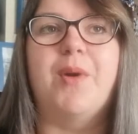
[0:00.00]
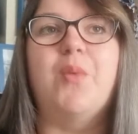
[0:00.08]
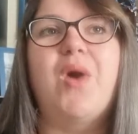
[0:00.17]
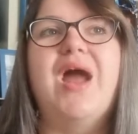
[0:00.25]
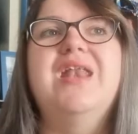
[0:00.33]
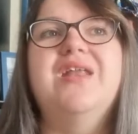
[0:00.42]
But
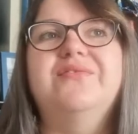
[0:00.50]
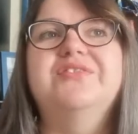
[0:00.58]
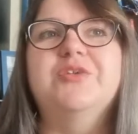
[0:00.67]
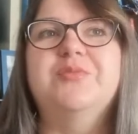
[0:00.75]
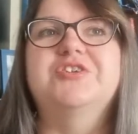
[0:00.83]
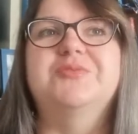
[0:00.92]
what I loved
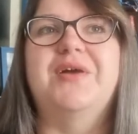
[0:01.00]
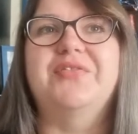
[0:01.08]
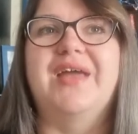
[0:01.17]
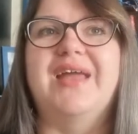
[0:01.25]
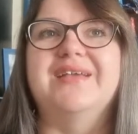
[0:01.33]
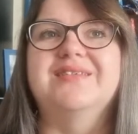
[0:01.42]
so much about
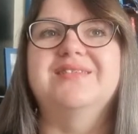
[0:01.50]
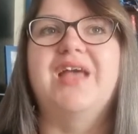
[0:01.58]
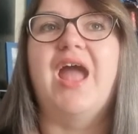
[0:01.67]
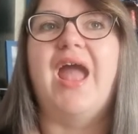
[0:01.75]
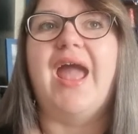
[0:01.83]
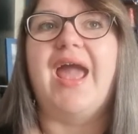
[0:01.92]
this
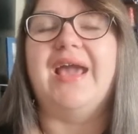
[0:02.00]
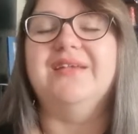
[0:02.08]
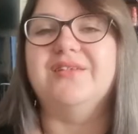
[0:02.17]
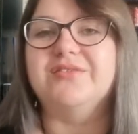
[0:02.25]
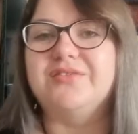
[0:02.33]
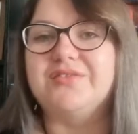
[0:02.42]

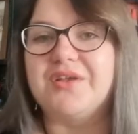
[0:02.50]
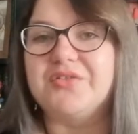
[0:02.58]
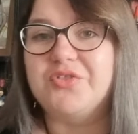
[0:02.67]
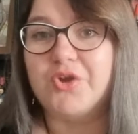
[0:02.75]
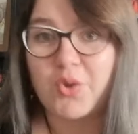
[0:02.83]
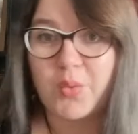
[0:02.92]
is it's
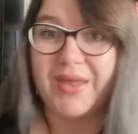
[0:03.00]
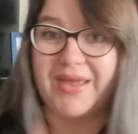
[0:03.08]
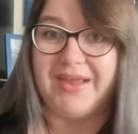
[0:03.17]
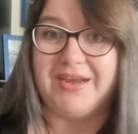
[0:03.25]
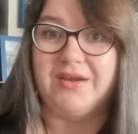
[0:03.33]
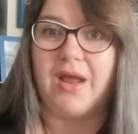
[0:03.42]
the
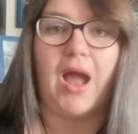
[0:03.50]
Queen,